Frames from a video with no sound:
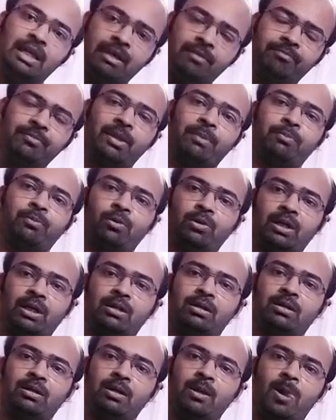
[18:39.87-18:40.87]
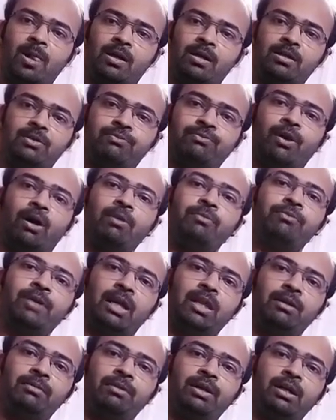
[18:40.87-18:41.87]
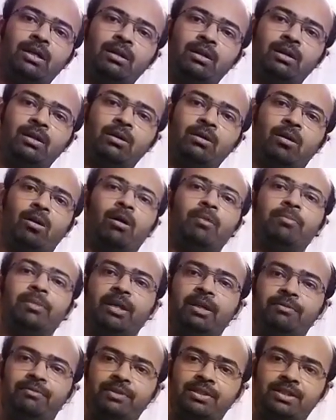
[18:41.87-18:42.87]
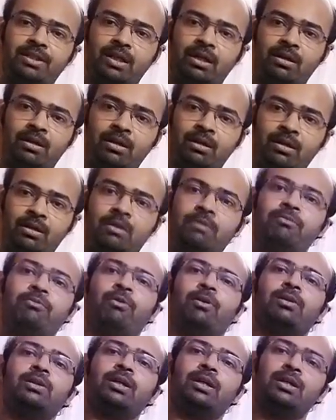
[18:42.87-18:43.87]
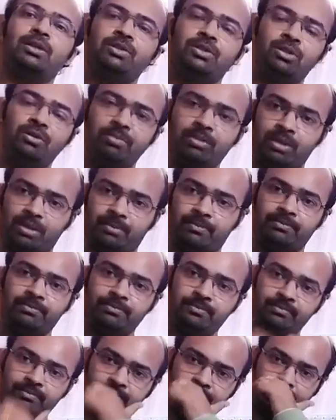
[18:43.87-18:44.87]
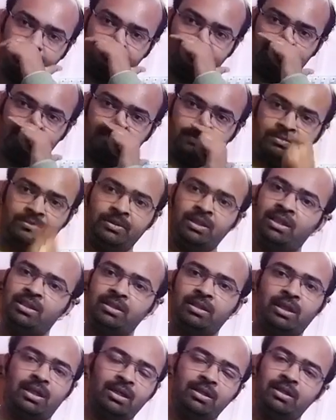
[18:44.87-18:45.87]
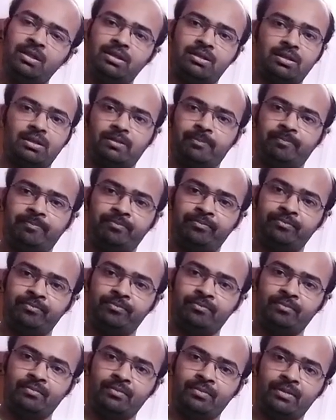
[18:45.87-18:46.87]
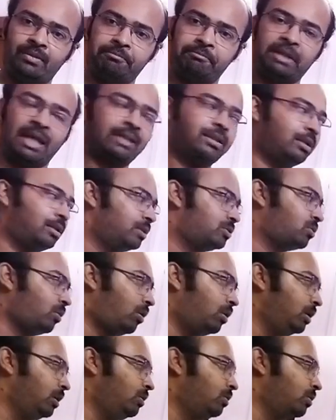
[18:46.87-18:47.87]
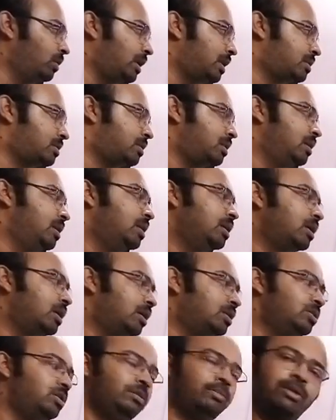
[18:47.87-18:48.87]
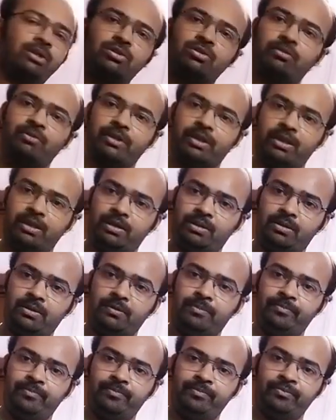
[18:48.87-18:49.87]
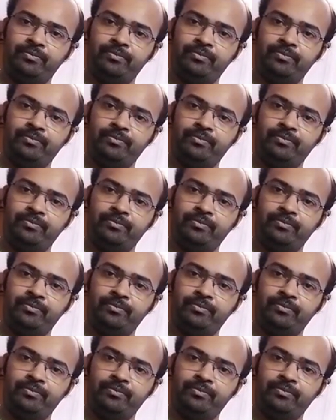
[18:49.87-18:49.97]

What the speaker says: if the product is found valuable or beneficial for the consumer. This is the condition, and that is only known as consumer sovereignty.